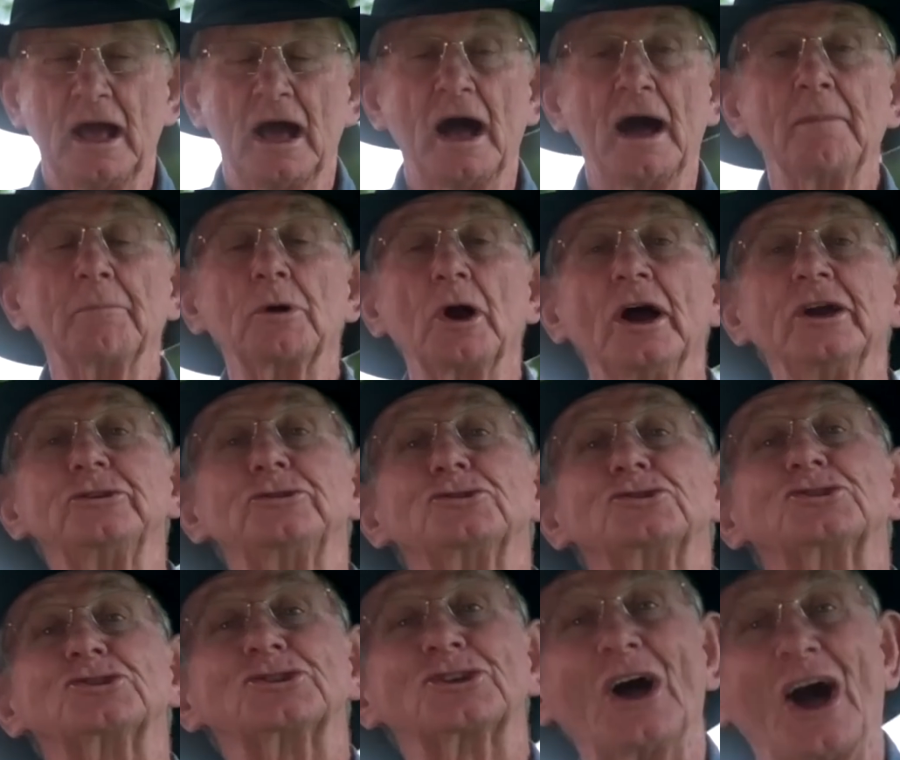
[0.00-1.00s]
I'm going to
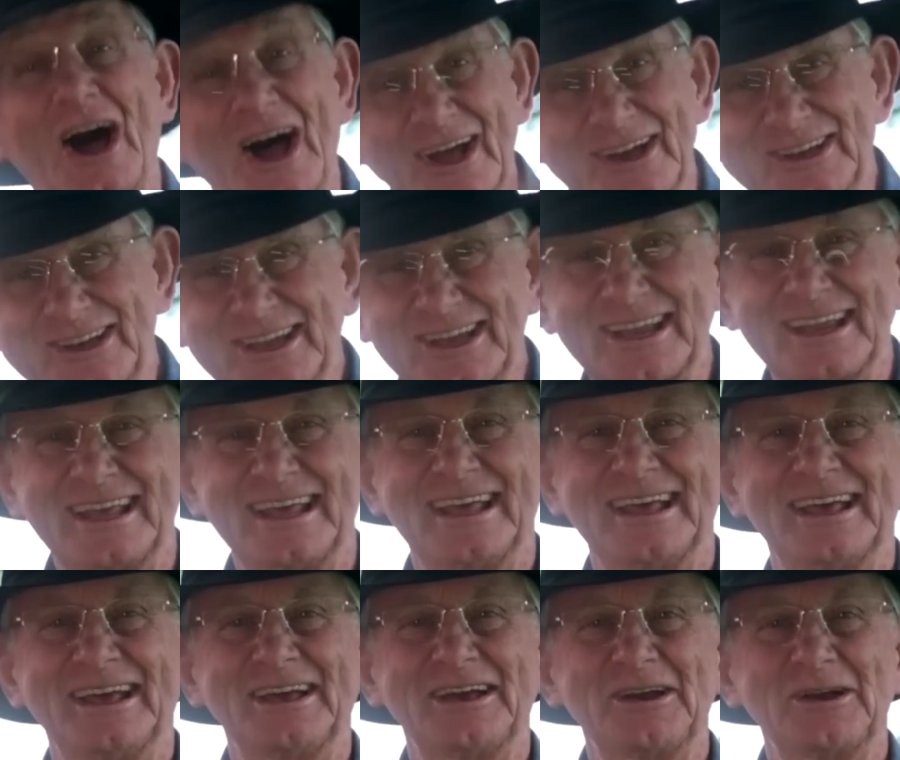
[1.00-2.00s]
start
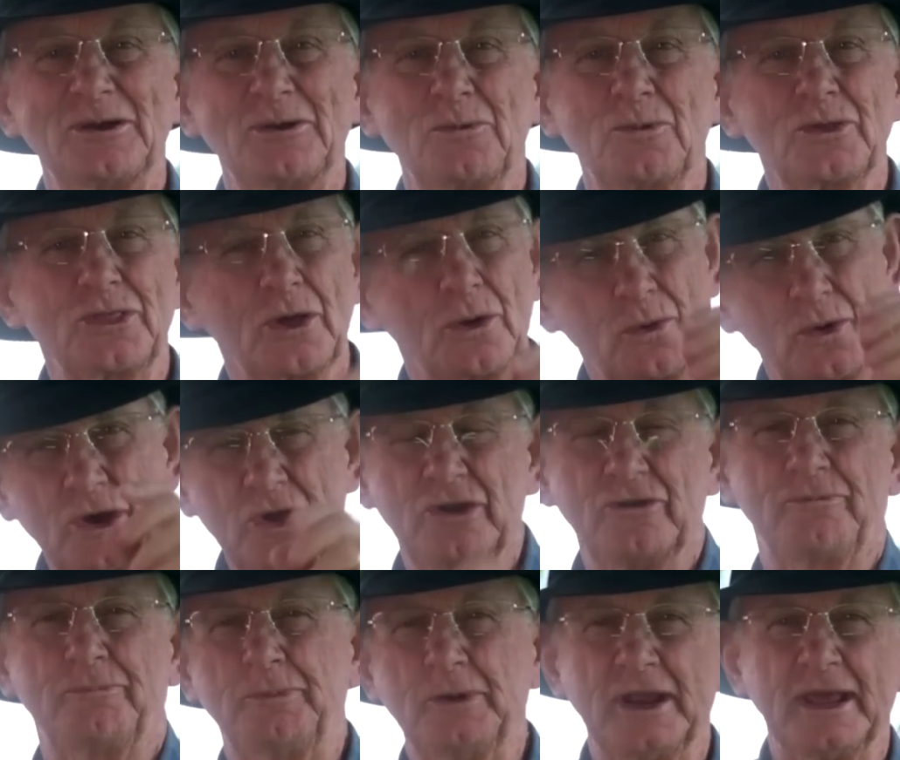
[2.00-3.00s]
with a word
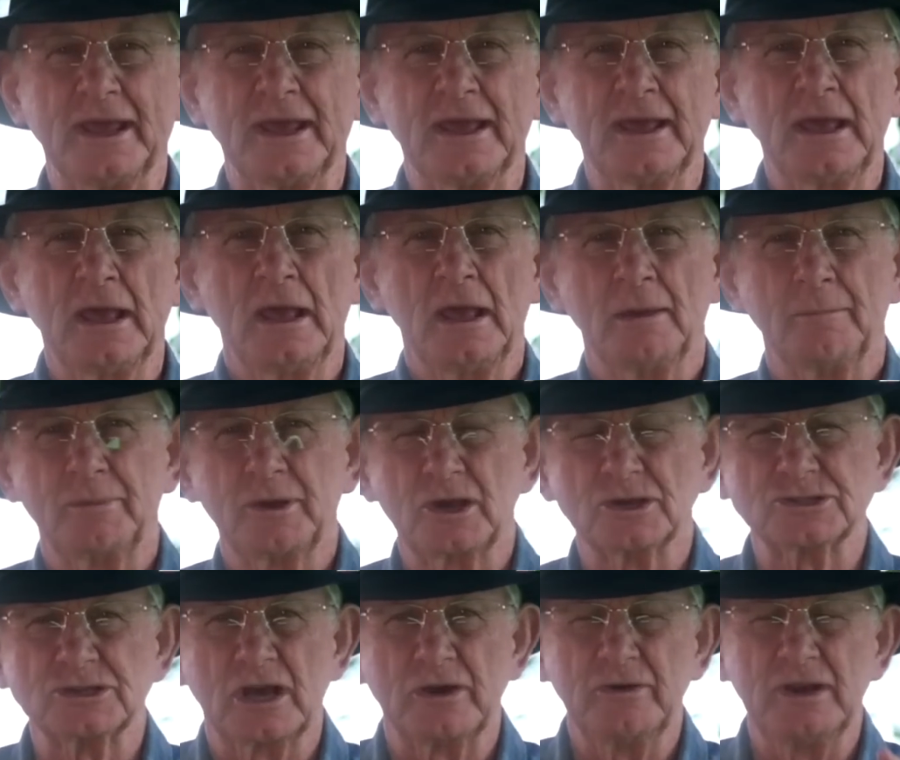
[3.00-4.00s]
of prayer
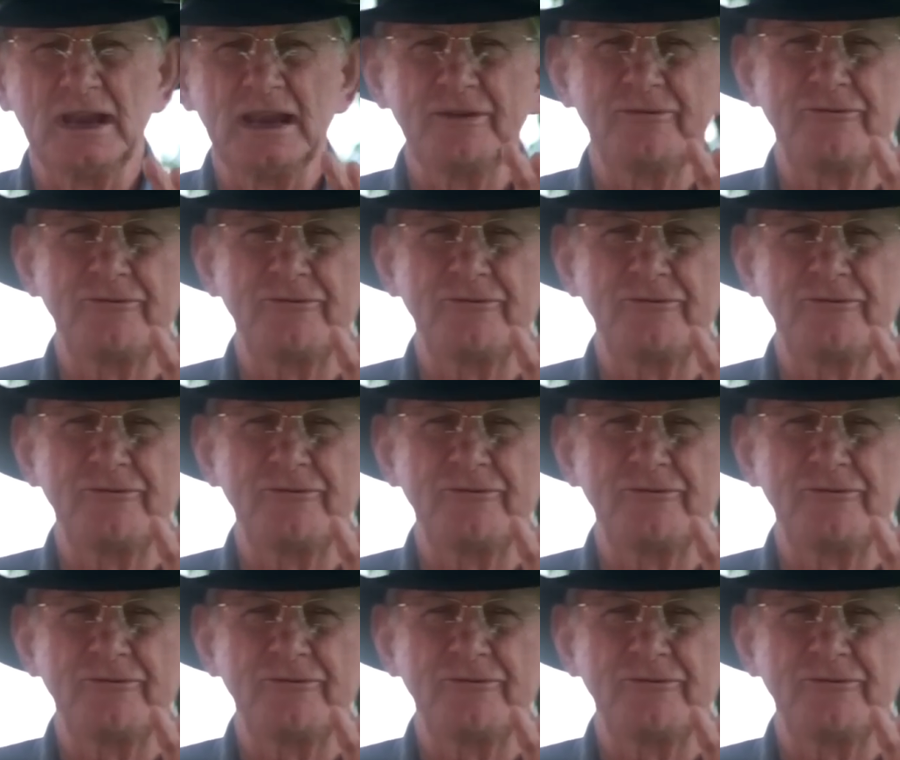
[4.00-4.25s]
because I really